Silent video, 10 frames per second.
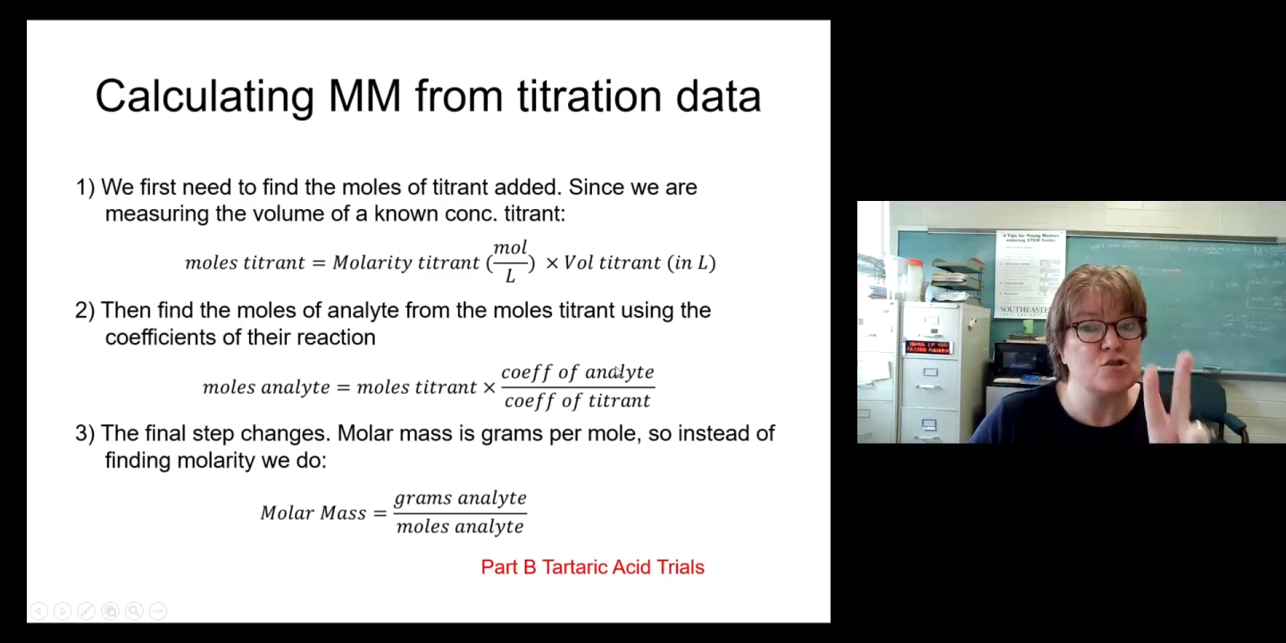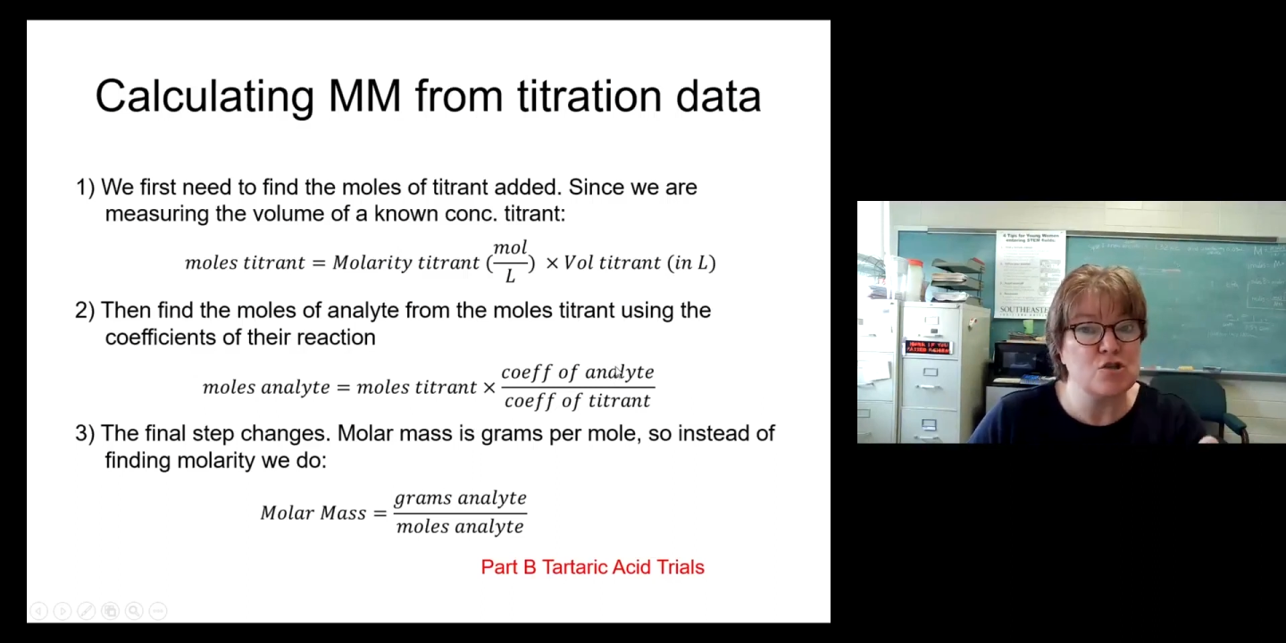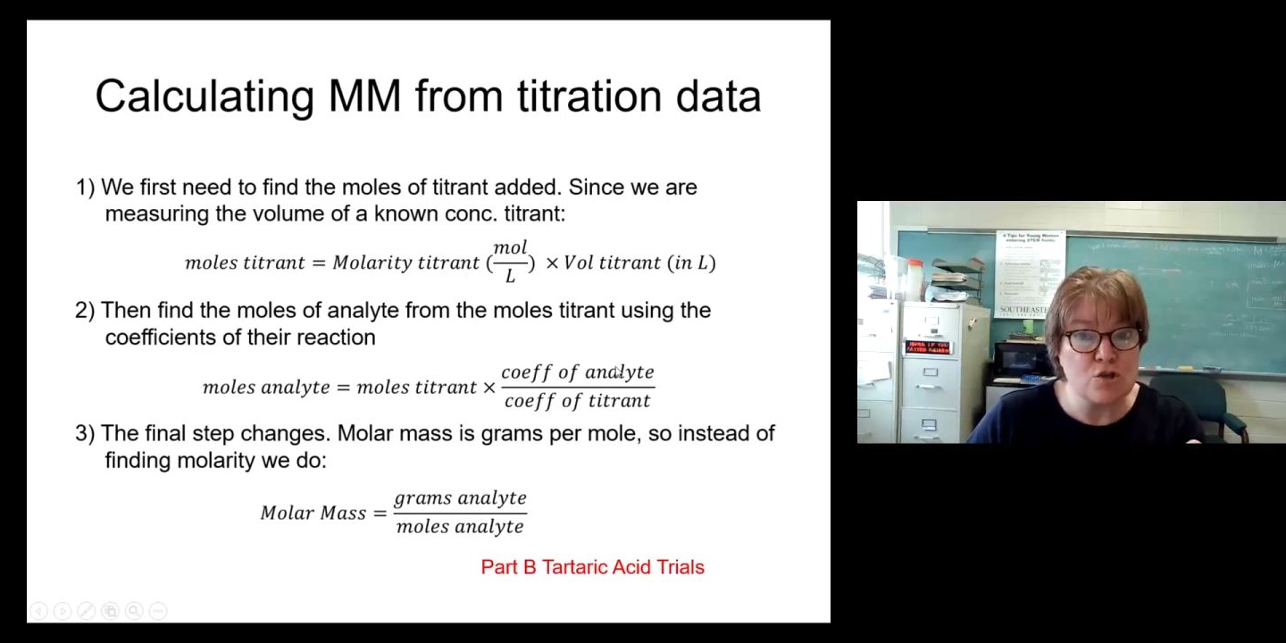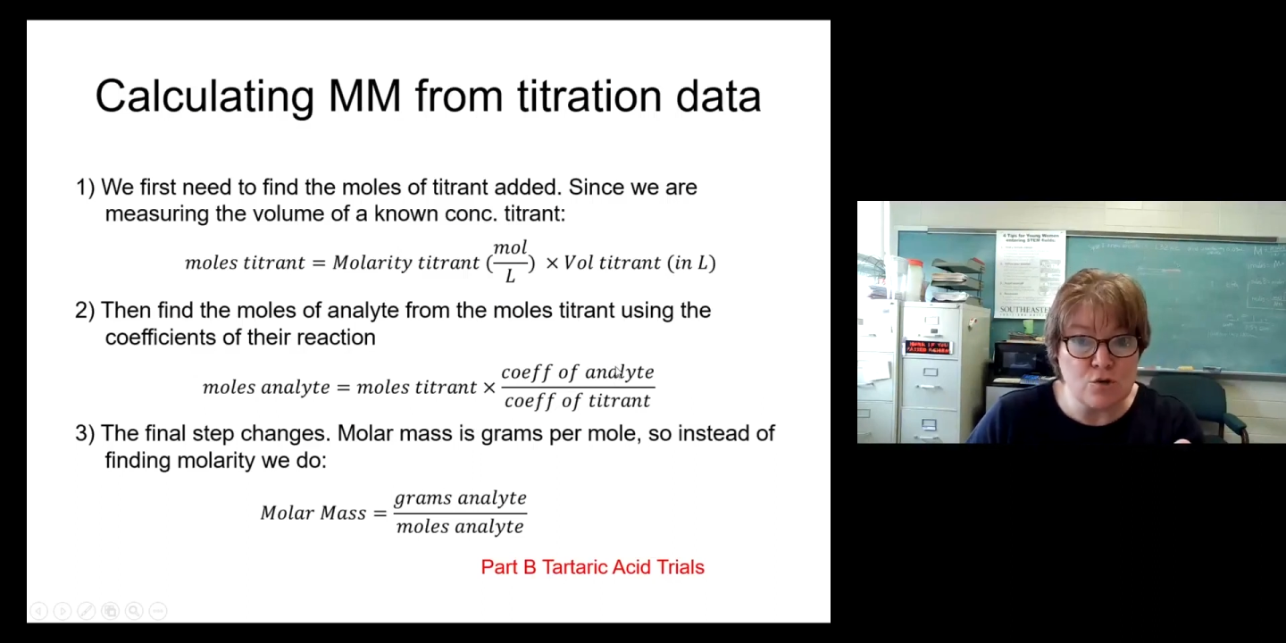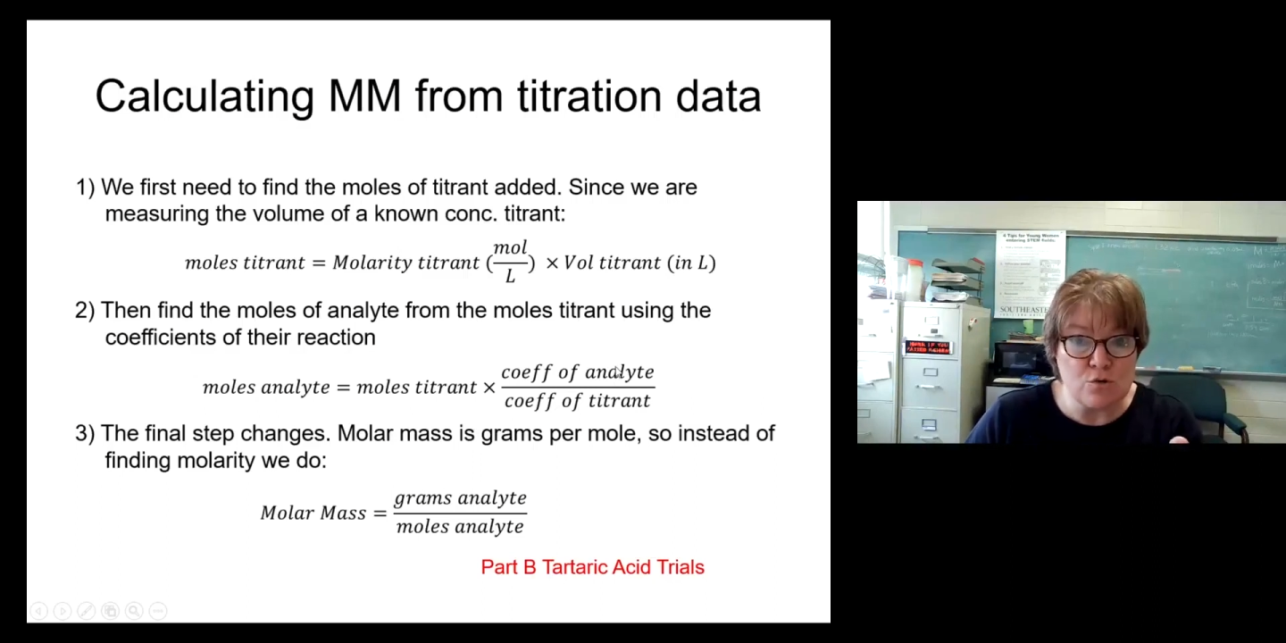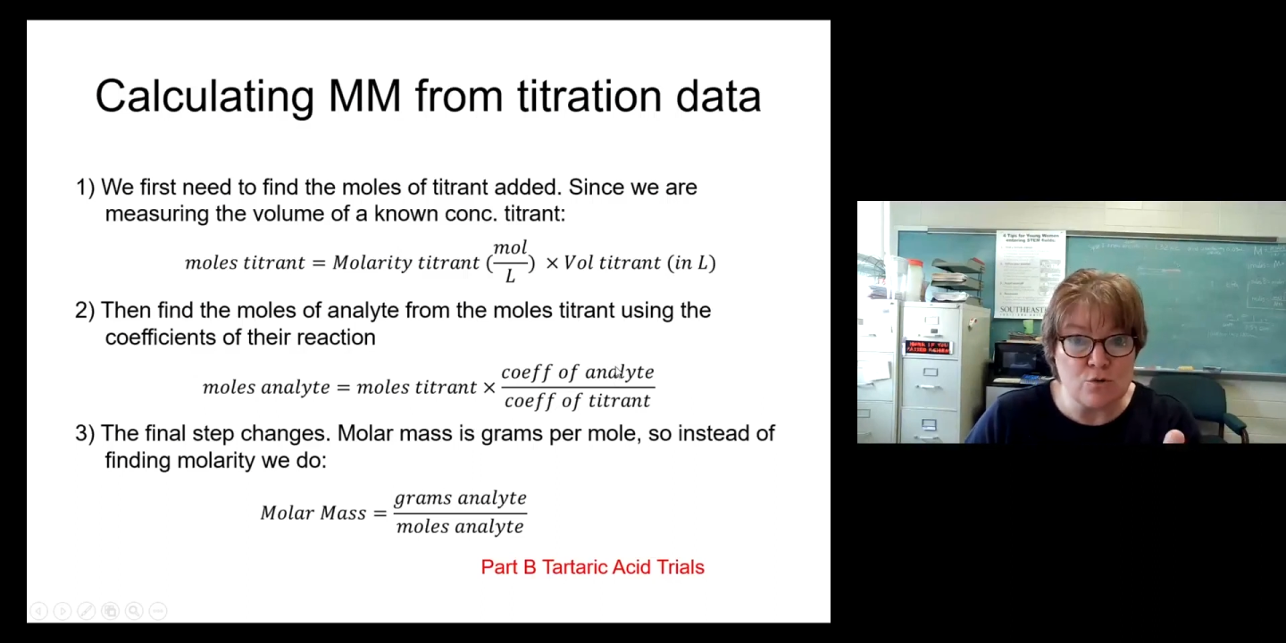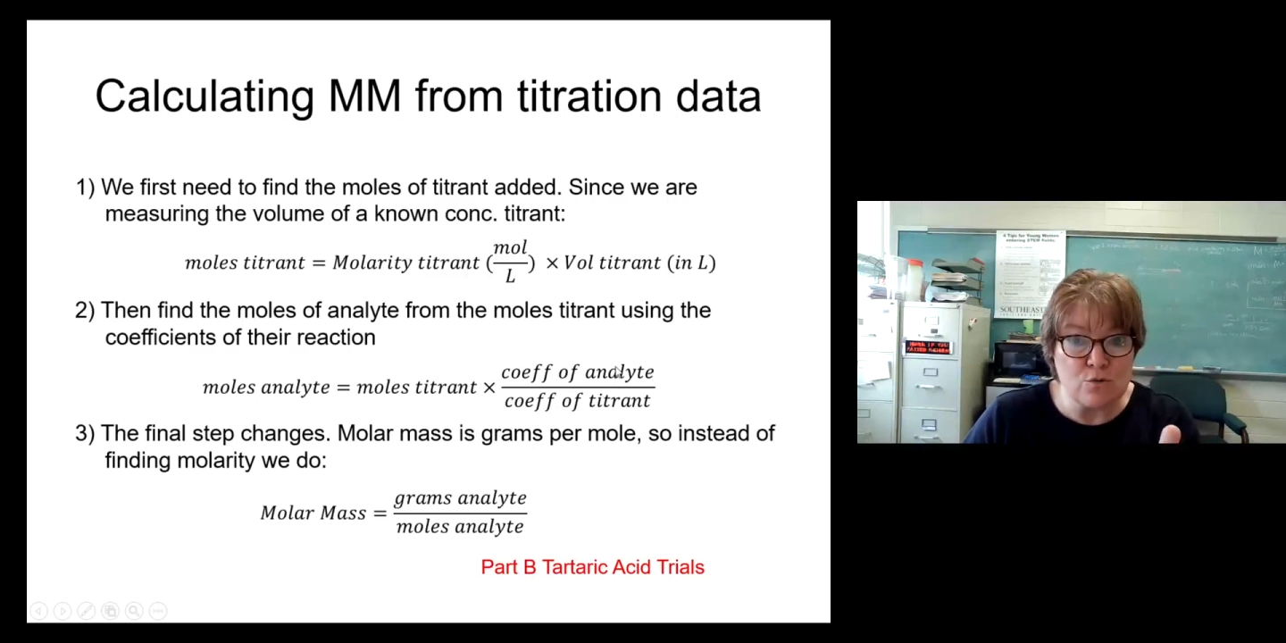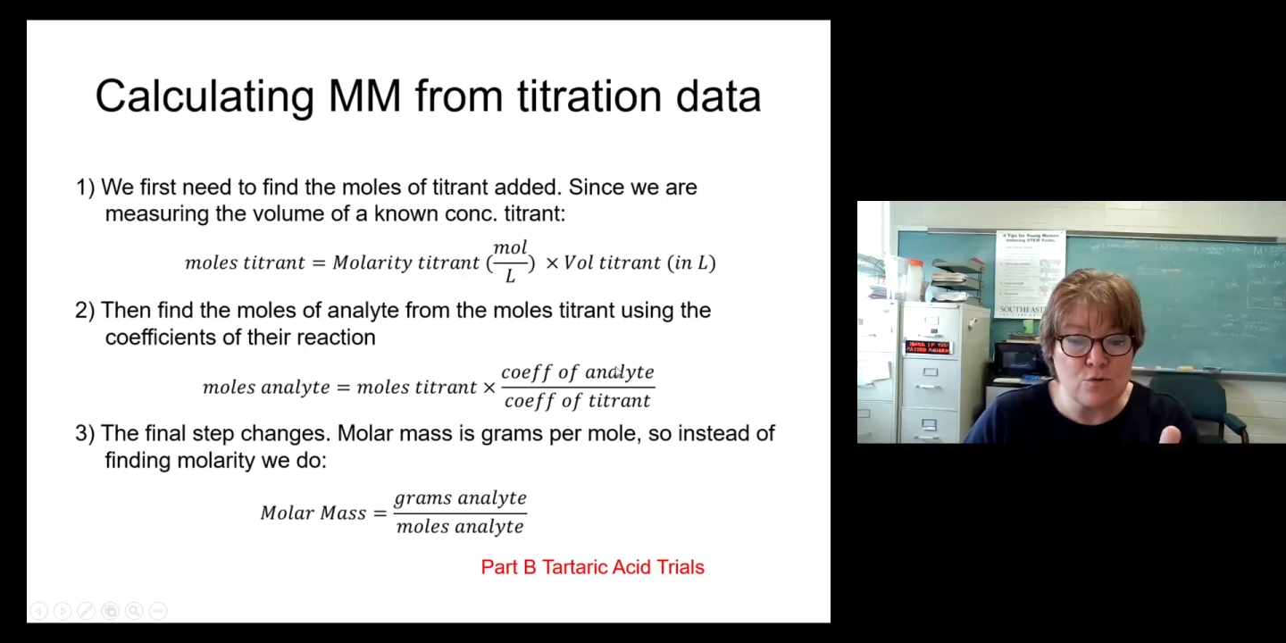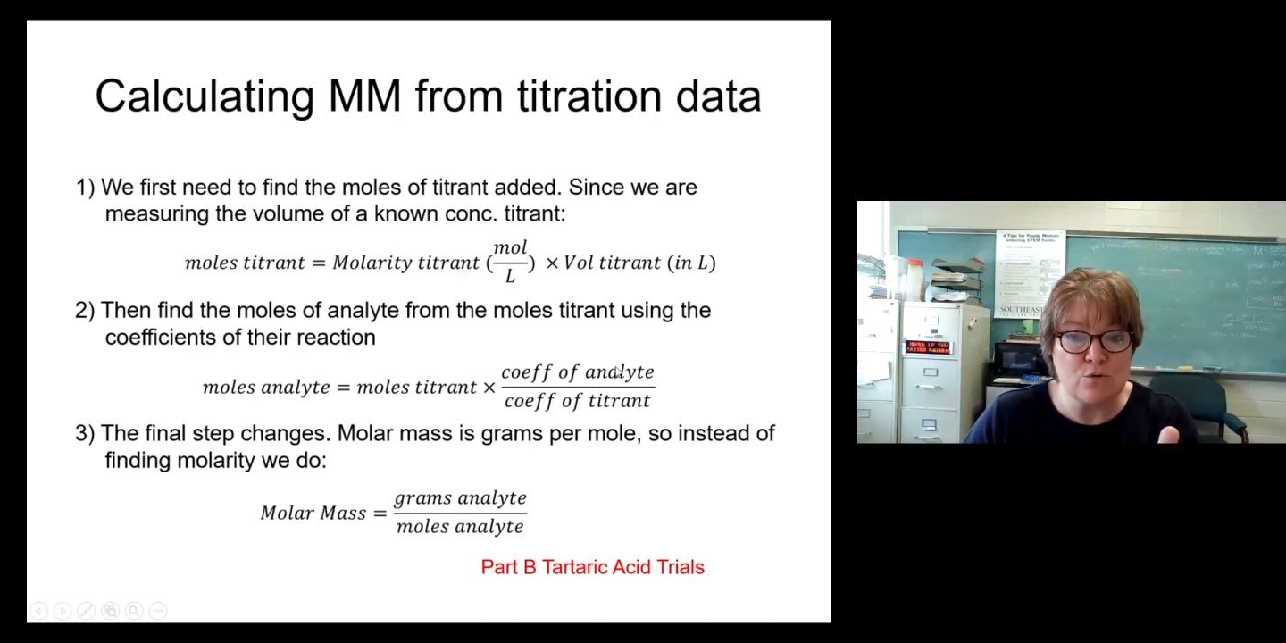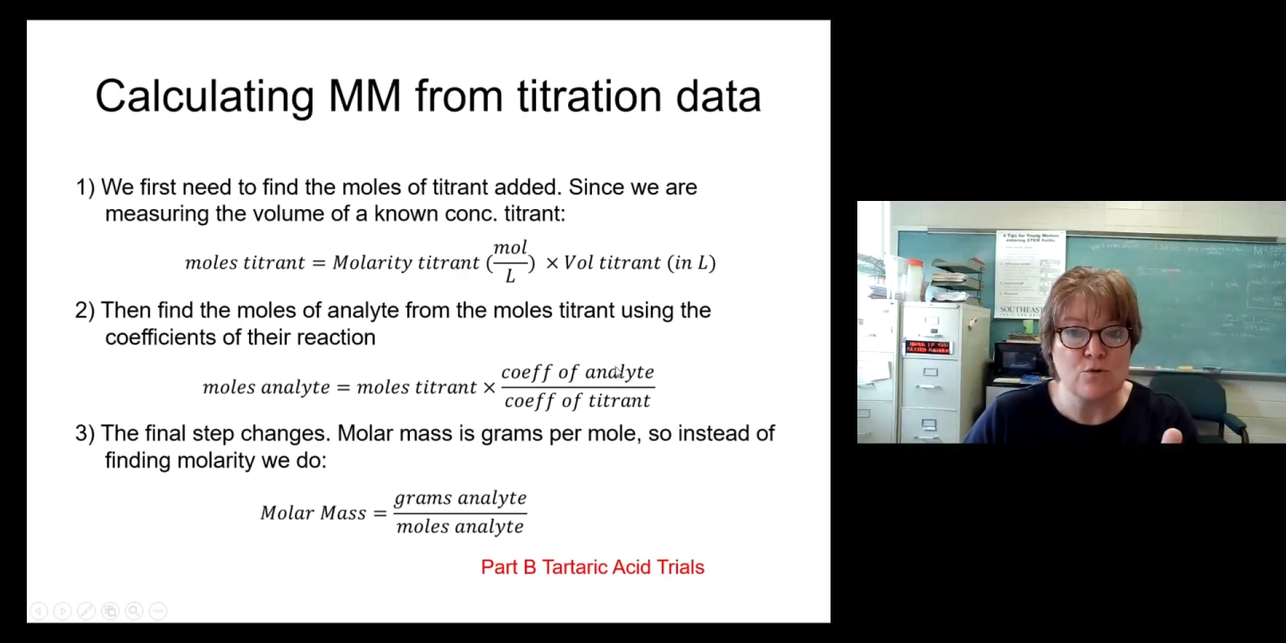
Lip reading: 2